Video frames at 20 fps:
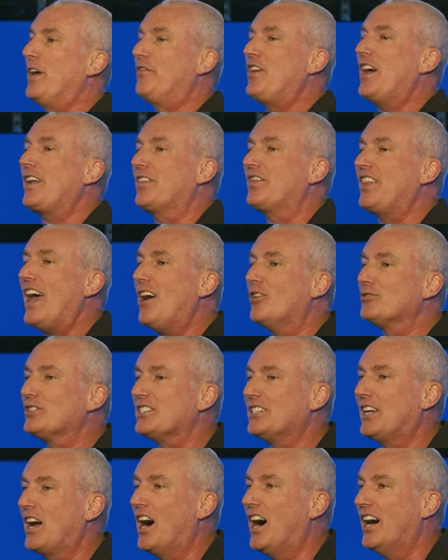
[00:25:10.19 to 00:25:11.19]
If you had a
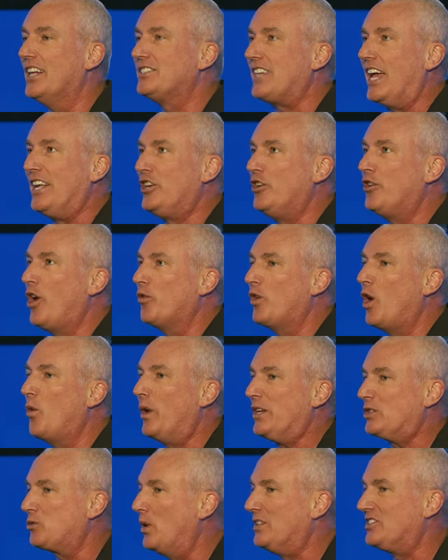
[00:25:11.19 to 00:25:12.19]
thousand gods and you don't know
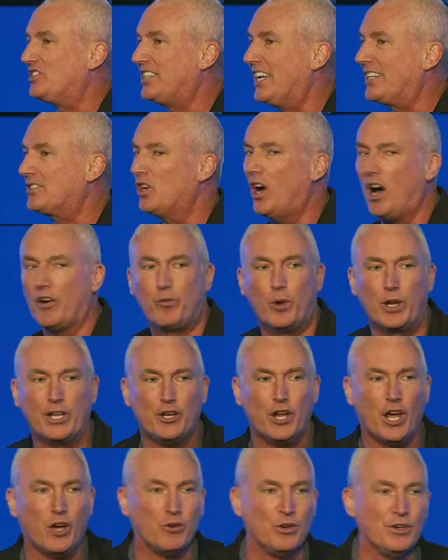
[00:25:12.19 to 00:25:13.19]
which one's ticked off, what do
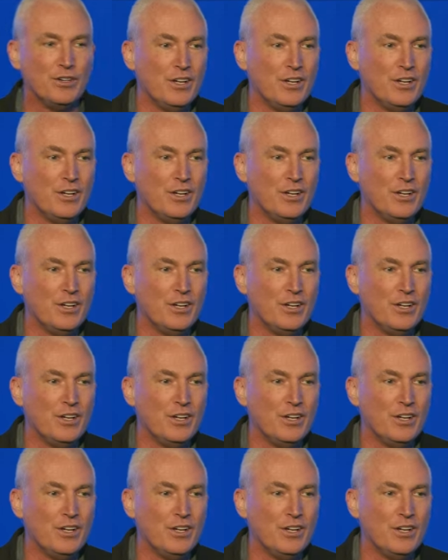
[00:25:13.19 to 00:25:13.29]
you do?